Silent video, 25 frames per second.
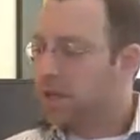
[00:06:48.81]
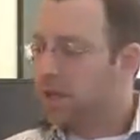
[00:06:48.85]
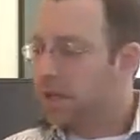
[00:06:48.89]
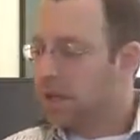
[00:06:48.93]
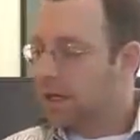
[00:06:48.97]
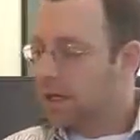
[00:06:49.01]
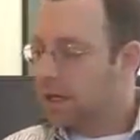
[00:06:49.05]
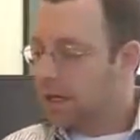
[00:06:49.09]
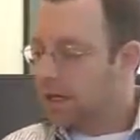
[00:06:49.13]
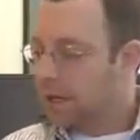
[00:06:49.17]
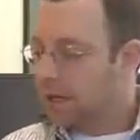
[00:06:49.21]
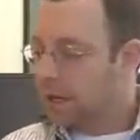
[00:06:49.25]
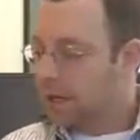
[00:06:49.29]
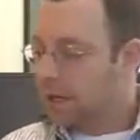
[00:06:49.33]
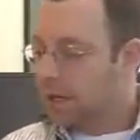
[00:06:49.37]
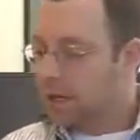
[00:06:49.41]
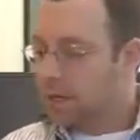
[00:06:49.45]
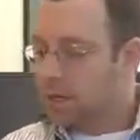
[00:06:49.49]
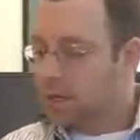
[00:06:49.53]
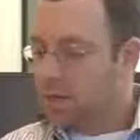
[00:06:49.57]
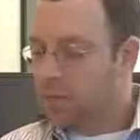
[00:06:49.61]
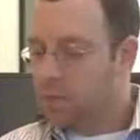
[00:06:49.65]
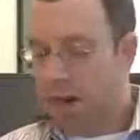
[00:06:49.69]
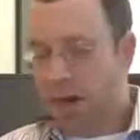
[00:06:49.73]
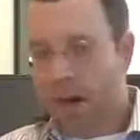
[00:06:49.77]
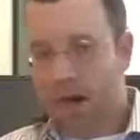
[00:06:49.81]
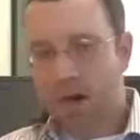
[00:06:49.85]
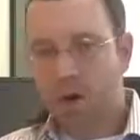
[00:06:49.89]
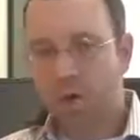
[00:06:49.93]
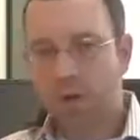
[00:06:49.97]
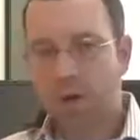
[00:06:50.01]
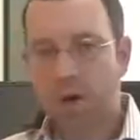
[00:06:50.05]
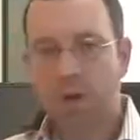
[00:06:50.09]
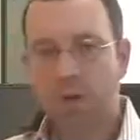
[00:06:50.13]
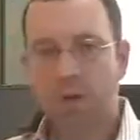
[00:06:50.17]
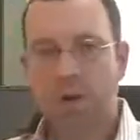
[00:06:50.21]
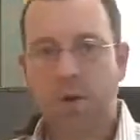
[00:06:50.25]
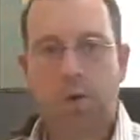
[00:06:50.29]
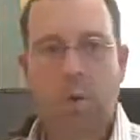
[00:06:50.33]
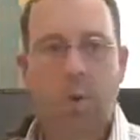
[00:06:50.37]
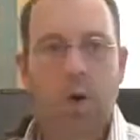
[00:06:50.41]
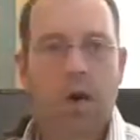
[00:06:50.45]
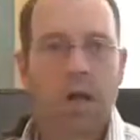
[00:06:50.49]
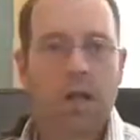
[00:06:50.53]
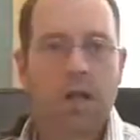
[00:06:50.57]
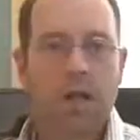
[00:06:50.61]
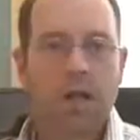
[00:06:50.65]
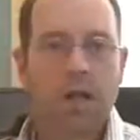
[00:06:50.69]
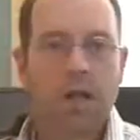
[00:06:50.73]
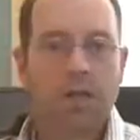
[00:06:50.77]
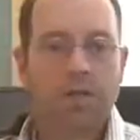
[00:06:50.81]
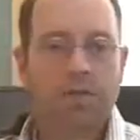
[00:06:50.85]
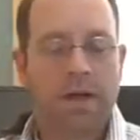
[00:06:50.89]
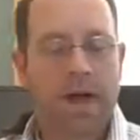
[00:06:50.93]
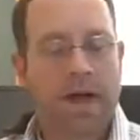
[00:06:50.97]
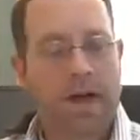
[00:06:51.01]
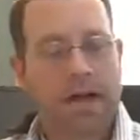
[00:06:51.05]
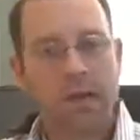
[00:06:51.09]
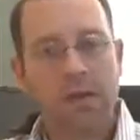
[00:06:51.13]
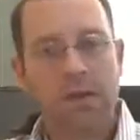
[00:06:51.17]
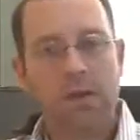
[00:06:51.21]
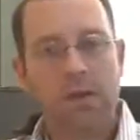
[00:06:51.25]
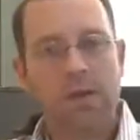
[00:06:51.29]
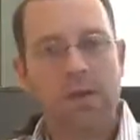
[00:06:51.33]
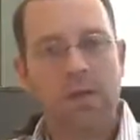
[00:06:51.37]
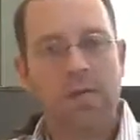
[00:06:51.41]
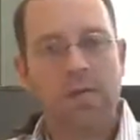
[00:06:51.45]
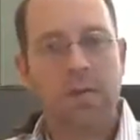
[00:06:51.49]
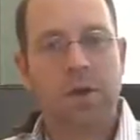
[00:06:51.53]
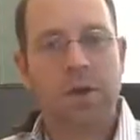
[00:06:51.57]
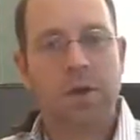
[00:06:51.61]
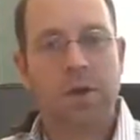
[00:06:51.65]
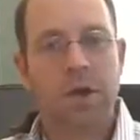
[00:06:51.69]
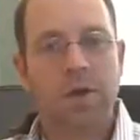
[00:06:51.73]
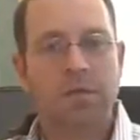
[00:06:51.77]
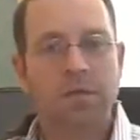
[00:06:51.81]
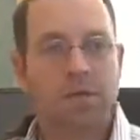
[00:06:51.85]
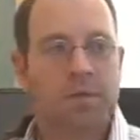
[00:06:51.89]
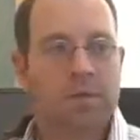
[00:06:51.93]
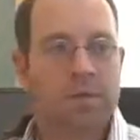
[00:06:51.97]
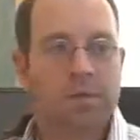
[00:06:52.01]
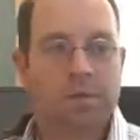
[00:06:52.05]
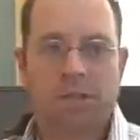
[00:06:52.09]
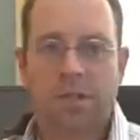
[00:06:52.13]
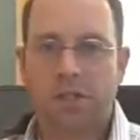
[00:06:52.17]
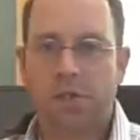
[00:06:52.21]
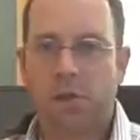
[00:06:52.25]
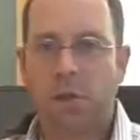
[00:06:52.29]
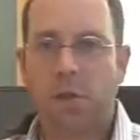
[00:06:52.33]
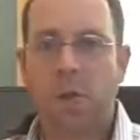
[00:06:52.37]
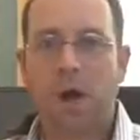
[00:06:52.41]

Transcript: And you probably are wondering, well, if I can do this for my law firm business,